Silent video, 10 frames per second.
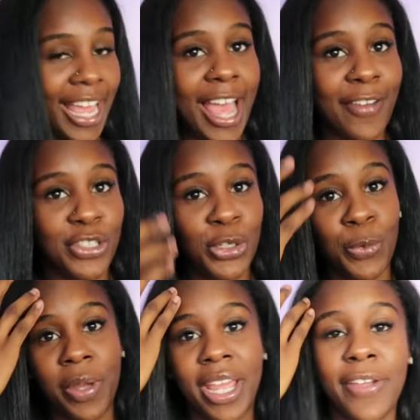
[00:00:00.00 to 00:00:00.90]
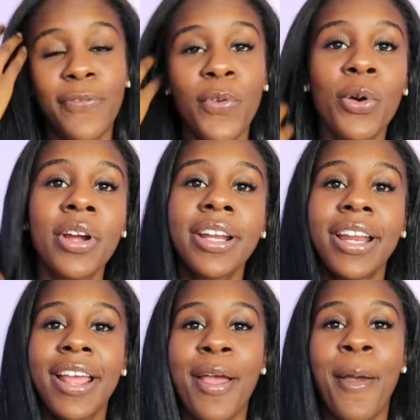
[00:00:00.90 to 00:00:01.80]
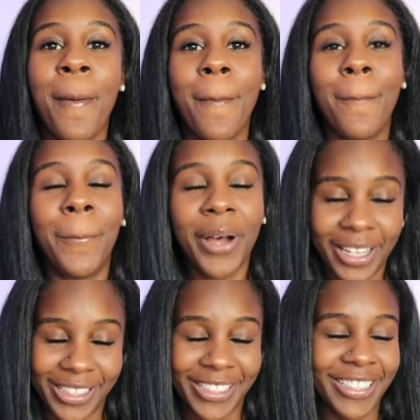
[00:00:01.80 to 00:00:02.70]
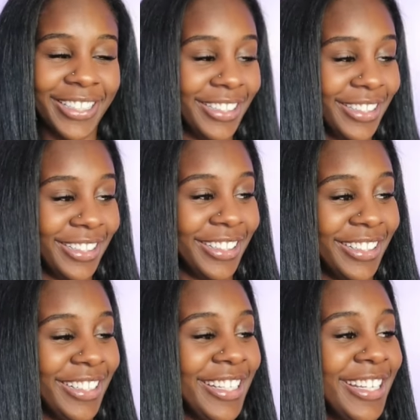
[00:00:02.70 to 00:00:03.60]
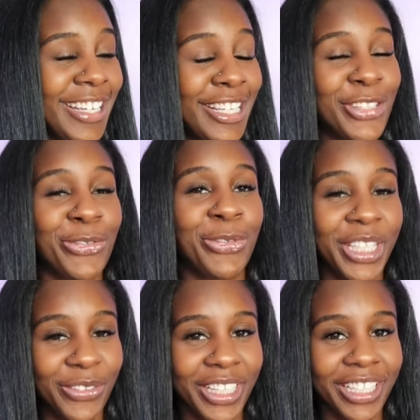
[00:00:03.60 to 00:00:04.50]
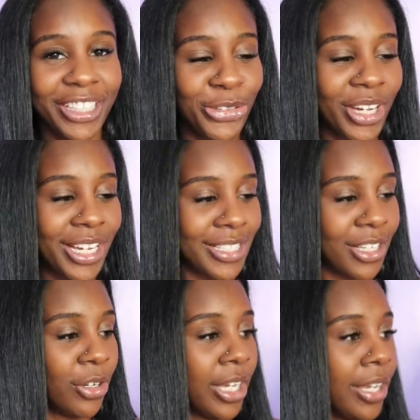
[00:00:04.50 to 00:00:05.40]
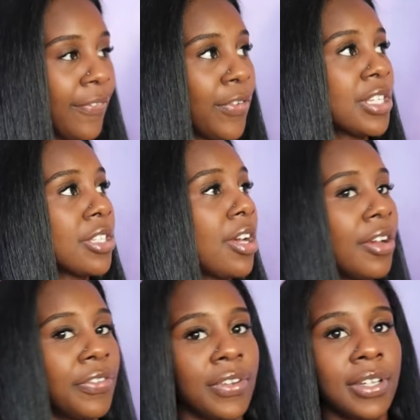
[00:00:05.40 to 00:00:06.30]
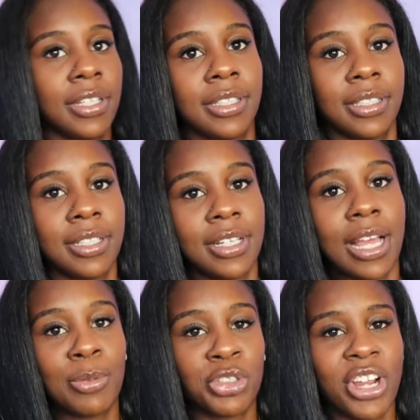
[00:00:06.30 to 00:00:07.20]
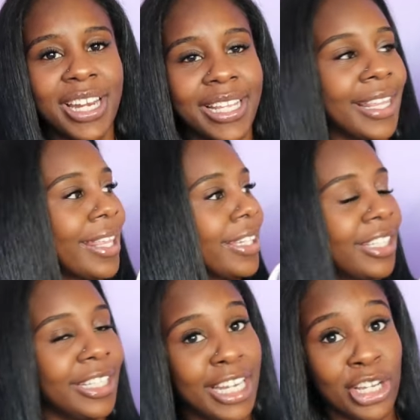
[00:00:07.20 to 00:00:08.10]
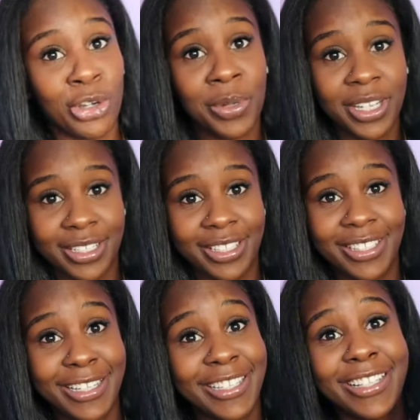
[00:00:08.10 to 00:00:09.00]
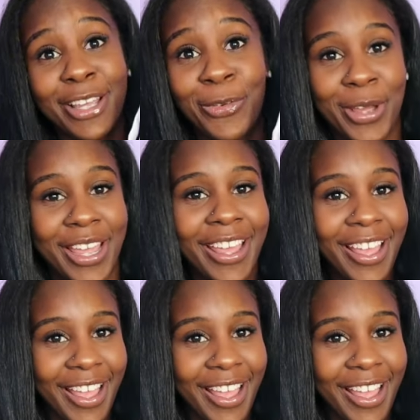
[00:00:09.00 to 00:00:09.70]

have to pay for it, but it is really, really good, you guys. Okay, first off, I'm trying to get like a good angle because this thing is like way,